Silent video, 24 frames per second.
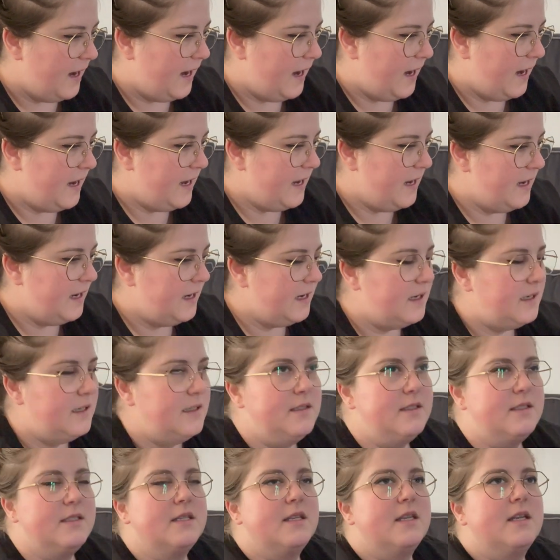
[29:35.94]

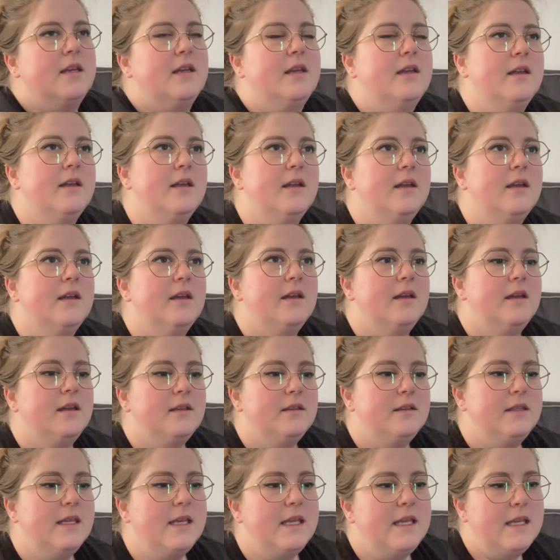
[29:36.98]
and
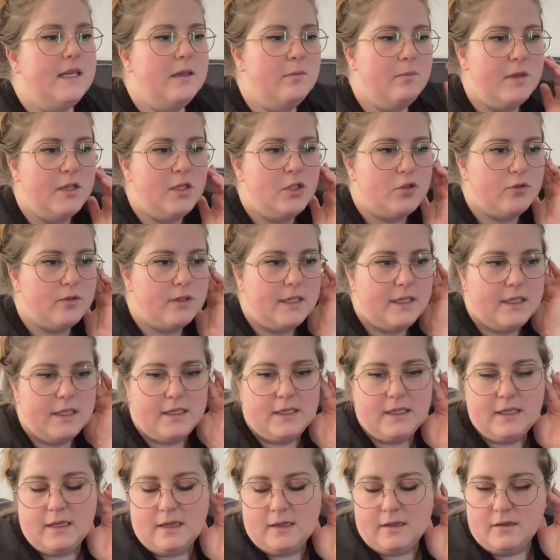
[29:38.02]
the
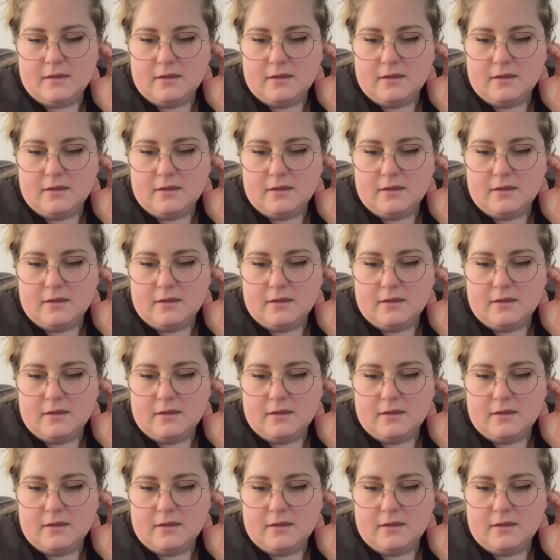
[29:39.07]
imagery